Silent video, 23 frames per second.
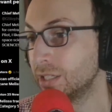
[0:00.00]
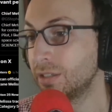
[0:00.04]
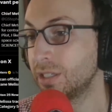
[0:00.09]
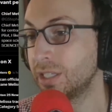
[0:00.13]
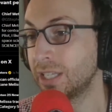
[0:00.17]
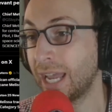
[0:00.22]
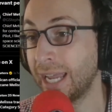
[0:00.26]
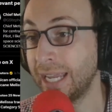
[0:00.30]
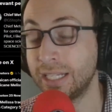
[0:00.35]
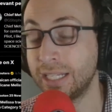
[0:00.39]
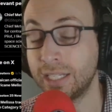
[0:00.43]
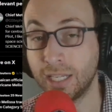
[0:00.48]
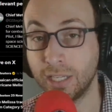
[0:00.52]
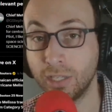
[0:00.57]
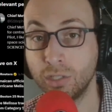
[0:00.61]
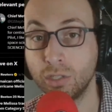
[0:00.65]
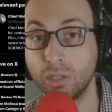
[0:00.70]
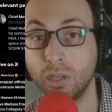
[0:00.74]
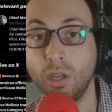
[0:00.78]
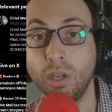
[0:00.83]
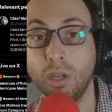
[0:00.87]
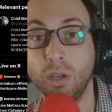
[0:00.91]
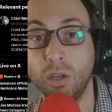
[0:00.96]

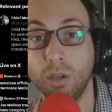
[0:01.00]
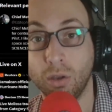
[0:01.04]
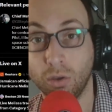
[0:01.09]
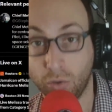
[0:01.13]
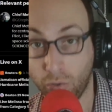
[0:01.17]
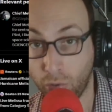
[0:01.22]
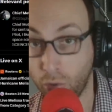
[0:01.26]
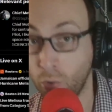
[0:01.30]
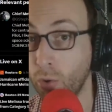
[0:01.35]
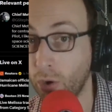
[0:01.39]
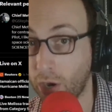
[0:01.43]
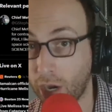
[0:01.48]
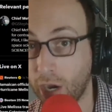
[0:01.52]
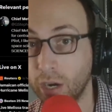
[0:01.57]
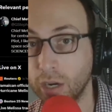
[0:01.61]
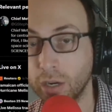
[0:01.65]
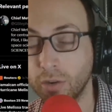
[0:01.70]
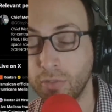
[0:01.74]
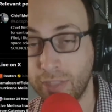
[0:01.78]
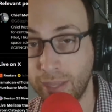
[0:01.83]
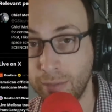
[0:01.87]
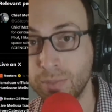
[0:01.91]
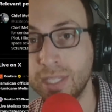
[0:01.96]
scientists who
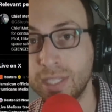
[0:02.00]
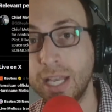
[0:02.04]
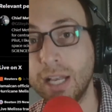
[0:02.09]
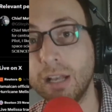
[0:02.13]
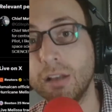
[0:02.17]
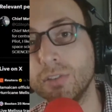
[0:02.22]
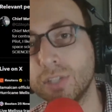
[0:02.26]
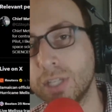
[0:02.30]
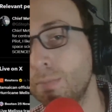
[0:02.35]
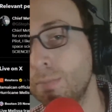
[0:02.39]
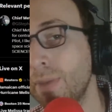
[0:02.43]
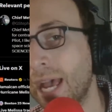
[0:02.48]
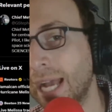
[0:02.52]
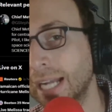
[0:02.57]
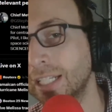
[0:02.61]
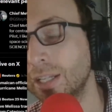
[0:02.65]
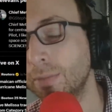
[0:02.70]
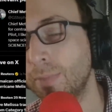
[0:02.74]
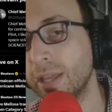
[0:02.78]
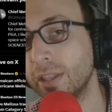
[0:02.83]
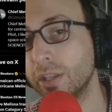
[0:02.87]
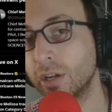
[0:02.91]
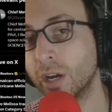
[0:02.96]
are themselves
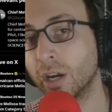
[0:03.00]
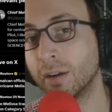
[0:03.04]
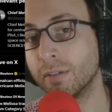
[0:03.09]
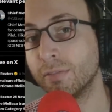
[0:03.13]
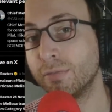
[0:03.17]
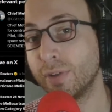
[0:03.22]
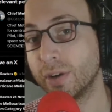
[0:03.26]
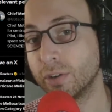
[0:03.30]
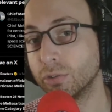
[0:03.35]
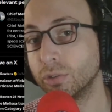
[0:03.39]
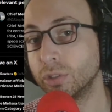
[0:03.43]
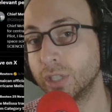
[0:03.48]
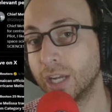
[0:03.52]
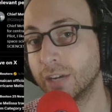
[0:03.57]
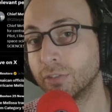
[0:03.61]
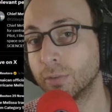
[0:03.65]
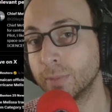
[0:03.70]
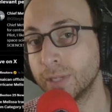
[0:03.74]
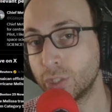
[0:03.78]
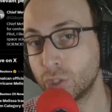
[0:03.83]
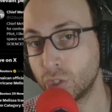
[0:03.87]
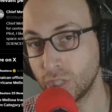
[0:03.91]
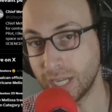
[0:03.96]
impacted by the current federal
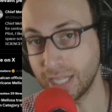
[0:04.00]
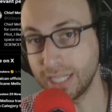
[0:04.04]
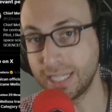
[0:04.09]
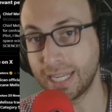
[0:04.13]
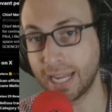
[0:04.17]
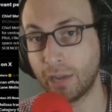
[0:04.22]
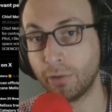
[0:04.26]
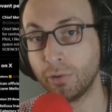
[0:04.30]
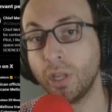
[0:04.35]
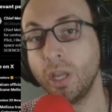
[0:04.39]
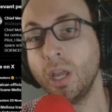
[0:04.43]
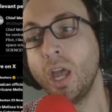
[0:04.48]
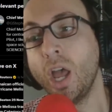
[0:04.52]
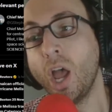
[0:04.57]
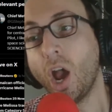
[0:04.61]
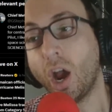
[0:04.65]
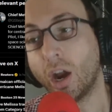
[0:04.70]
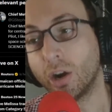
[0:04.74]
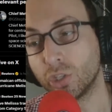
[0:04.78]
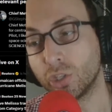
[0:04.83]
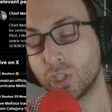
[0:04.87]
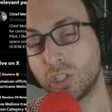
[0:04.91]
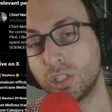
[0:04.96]
government shutdown
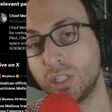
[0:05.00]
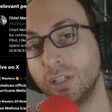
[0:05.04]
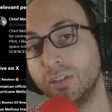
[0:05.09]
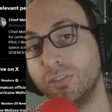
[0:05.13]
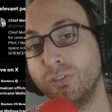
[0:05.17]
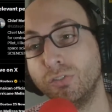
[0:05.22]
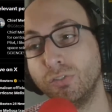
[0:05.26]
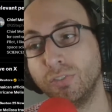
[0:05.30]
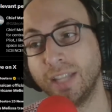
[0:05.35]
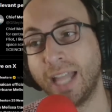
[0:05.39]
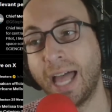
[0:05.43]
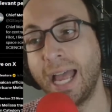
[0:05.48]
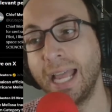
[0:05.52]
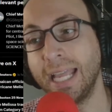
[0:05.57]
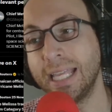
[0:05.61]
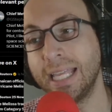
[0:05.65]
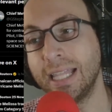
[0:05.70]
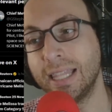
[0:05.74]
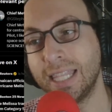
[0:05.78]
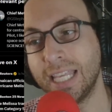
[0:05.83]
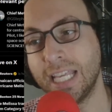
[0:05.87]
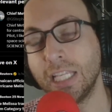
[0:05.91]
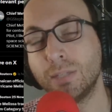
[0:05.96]
are still
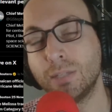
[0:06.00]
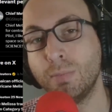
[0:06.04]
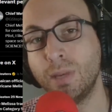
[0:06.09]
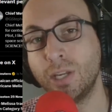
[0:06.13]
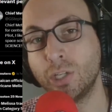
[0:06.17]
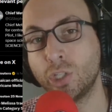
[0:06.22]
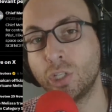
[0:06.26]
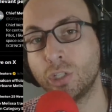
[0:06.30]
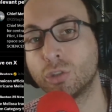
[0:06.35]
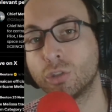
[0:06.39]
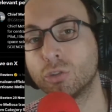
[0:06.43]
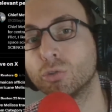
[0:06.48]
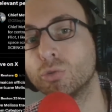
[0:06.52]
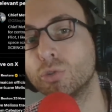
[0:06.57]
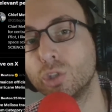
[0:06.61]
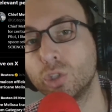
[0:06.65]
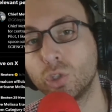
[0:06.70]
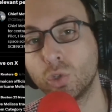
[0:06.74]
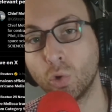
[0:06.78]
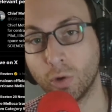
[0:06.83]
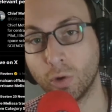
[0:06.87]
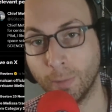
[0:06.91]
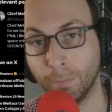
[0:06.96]
flying these missions through the
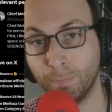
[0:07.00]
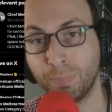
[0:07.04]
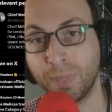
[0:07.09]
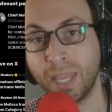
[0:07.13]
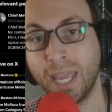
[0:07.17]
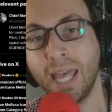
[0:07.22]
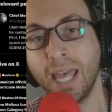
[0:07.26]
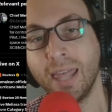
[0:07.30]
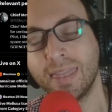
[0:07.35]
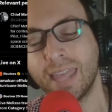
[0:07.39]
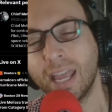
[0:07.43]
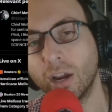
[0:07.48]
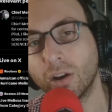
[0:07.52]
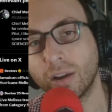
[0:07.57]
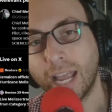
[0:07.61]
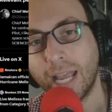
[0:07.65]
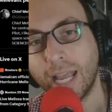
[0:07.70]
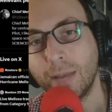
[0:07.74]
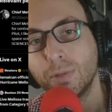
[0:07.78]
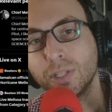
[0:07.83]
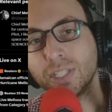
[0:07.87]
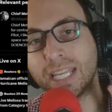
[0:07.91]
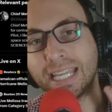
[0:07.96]
storm. They are
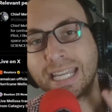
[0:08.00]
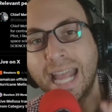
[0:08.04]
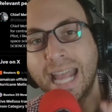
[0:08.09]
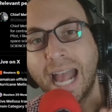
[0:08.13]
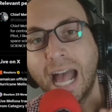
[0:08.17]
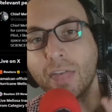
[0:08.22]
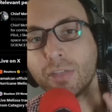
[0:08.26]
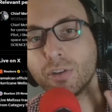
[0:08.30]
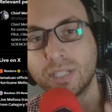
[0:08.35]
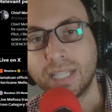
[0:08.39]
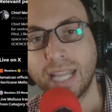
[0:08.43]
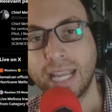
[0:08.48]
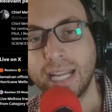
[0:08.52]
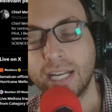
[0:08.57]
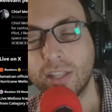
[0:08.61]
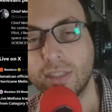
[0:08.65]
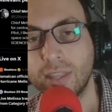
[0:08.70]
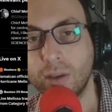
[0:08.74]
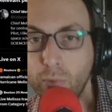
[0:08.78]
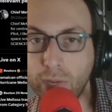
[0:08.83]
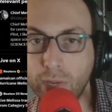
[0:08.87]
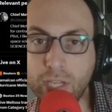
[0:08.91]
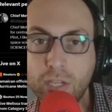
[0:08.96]
able to gather data
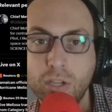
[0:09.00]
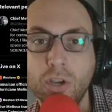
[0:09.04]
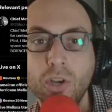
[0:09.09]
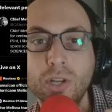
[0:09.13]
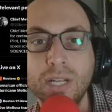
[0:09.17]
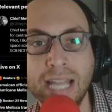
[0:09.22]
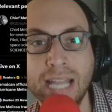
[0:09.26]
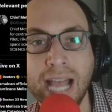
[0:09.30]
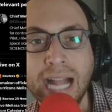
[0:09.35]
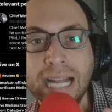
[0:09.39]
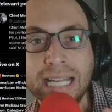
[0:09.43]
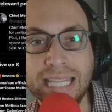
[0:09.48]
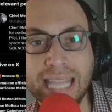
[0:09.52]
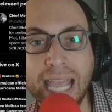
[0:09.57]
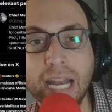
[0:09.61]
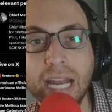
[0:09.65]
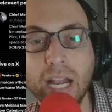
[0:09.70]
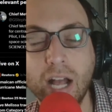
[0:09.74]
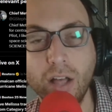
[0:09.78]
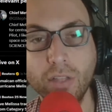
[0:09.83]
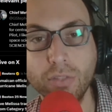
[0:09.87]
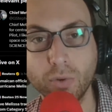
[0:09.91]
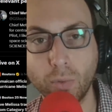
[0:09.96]
that we could not get
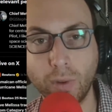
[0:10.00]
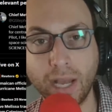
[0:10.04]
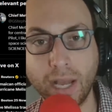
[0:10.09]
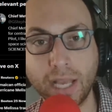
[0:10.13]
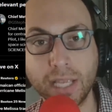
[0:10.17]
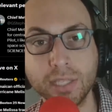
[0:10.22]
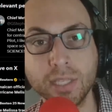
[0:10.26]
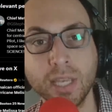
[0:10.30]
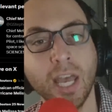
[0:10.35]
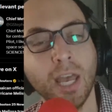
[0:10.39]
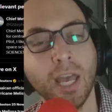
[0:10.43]
otherwise,